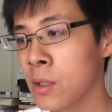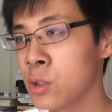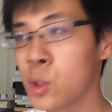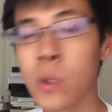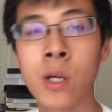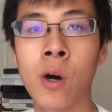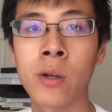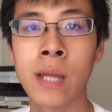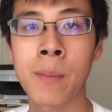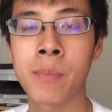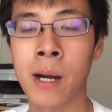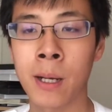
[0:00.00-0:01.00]
doing all
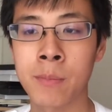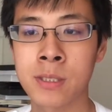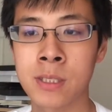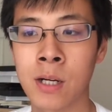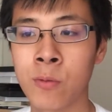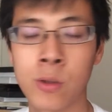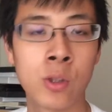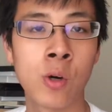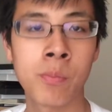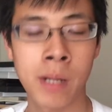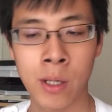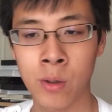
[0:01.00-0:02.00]
that by himself with no
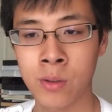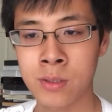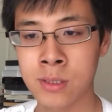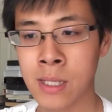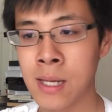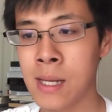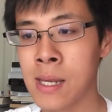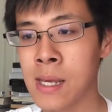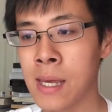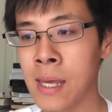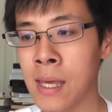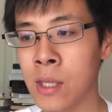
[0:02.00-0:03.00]
parents
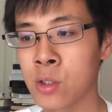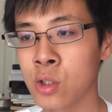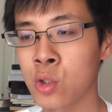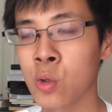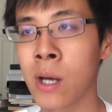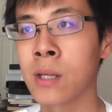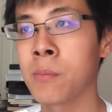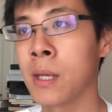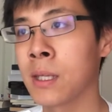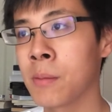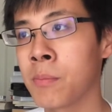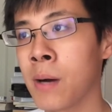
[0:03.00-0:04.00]
and just trying to
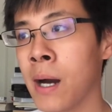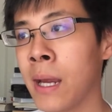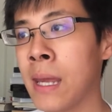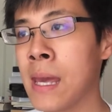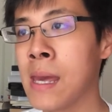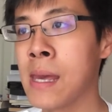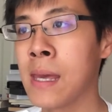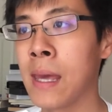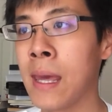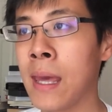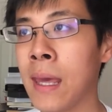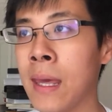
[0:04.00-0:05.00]
make it by.
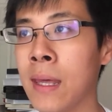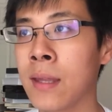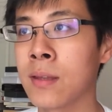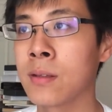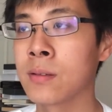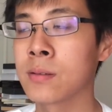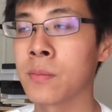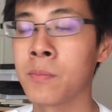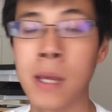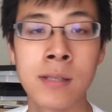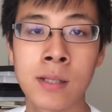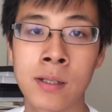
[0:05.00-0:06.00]
And
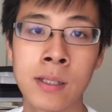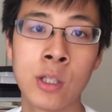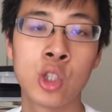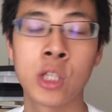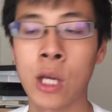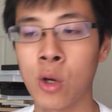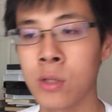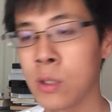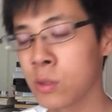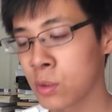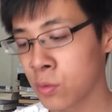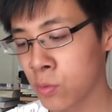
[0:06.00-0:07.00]
basically the charity
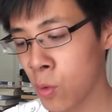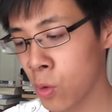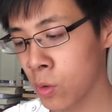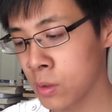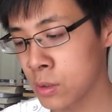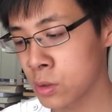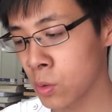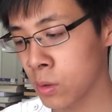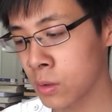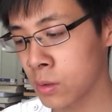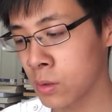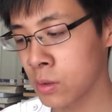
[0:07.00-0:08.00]
was for this
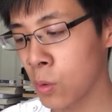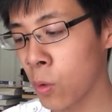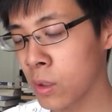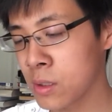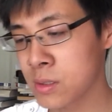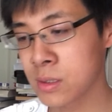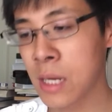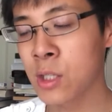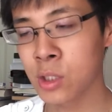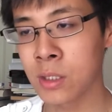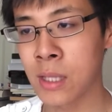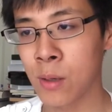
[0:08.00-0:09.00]

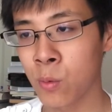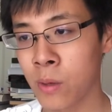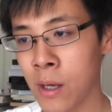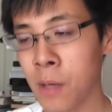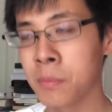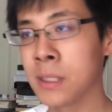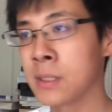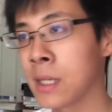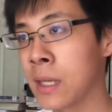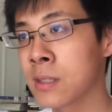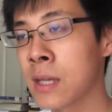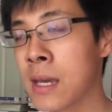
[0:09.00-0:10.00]
organization that will help these
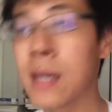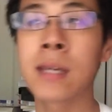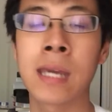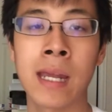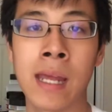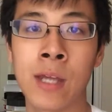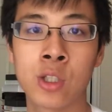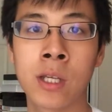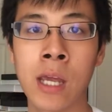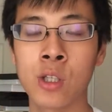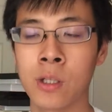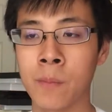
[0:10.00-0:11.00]
kids get
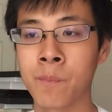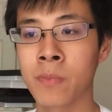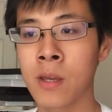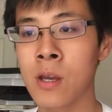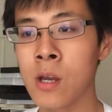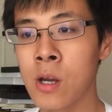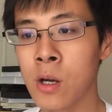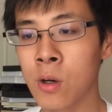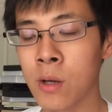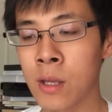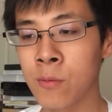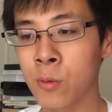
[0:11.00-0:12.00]
education.
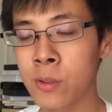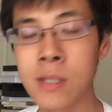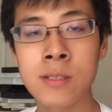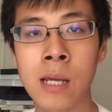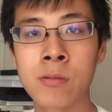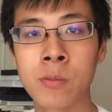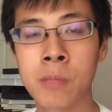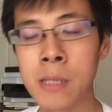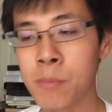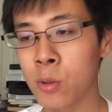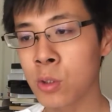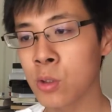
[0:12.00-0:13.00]
And for these types of
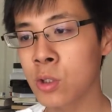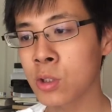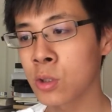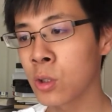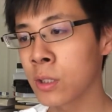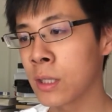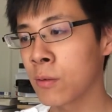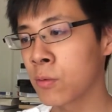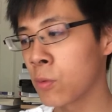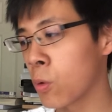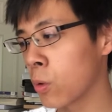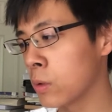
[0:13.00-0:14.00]
people, they're just looking
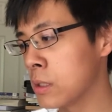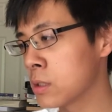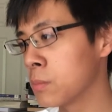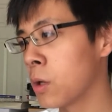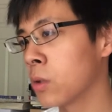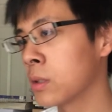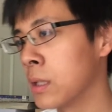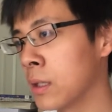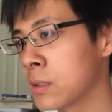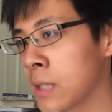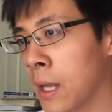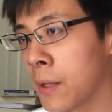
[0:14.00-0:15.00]
for these small
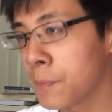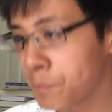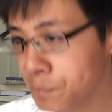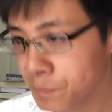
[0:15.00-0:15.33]
things. And